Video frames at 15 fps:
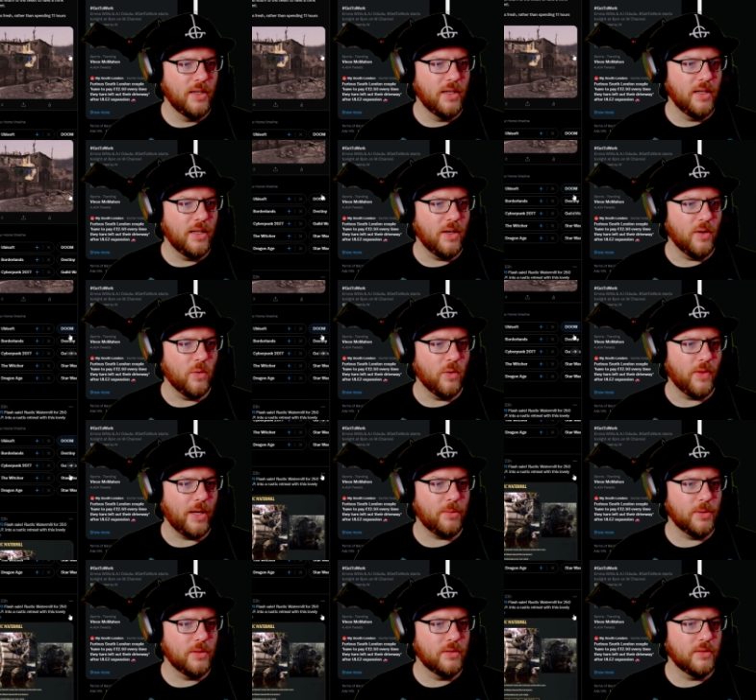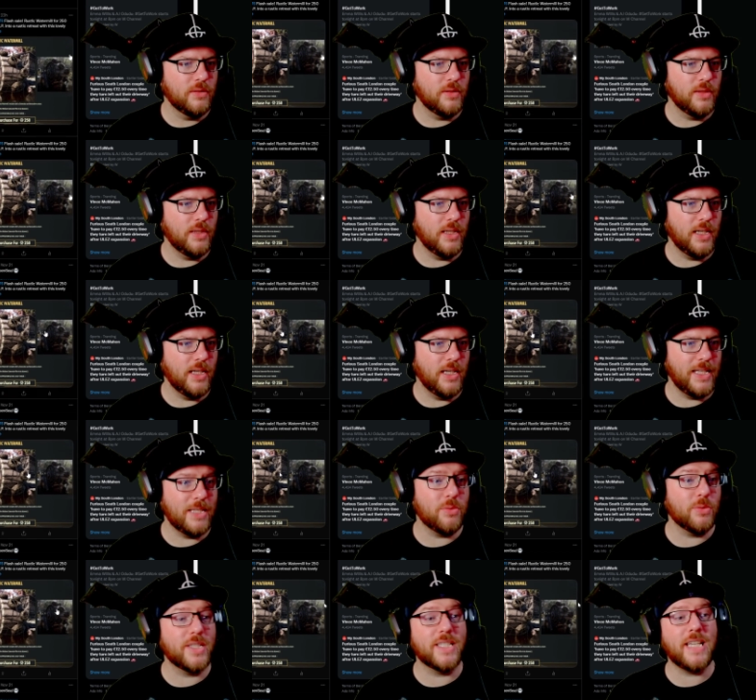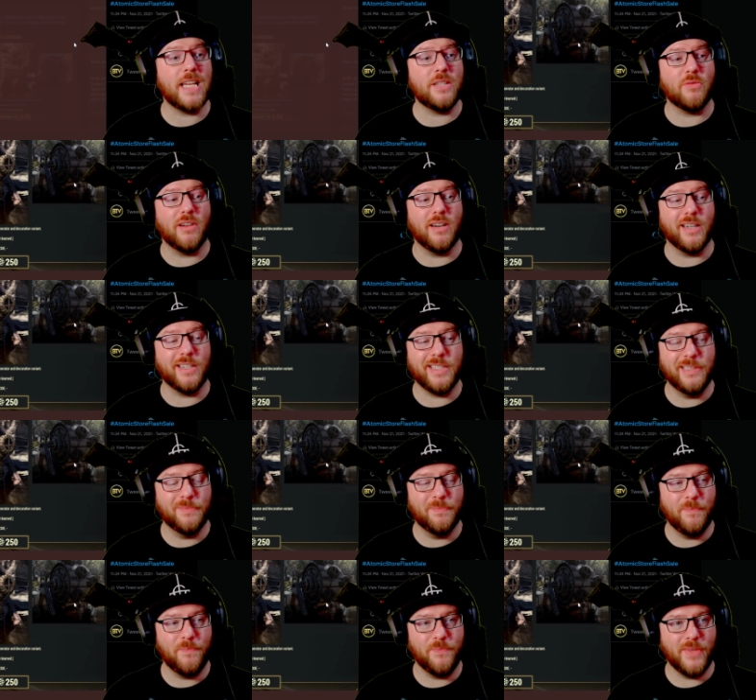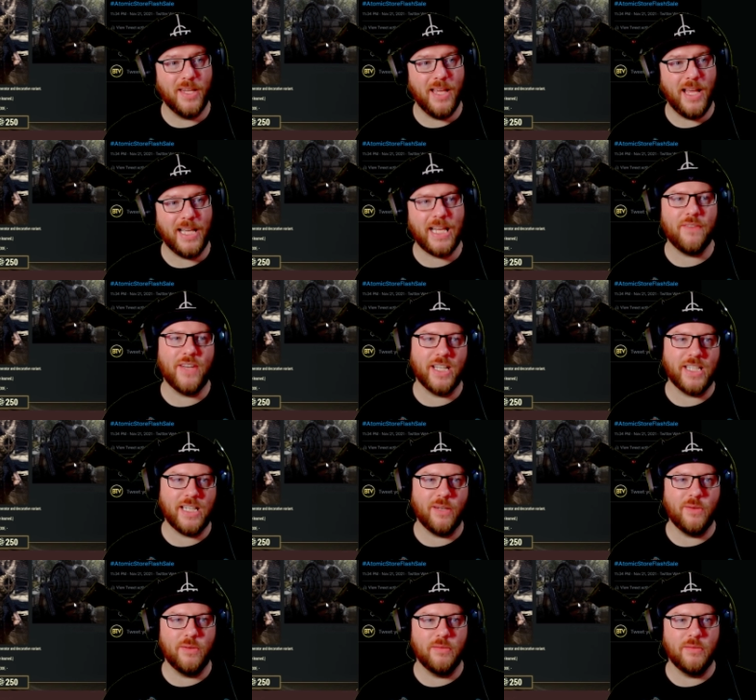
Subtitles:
or that one. This was the test run, actually. I gave it a go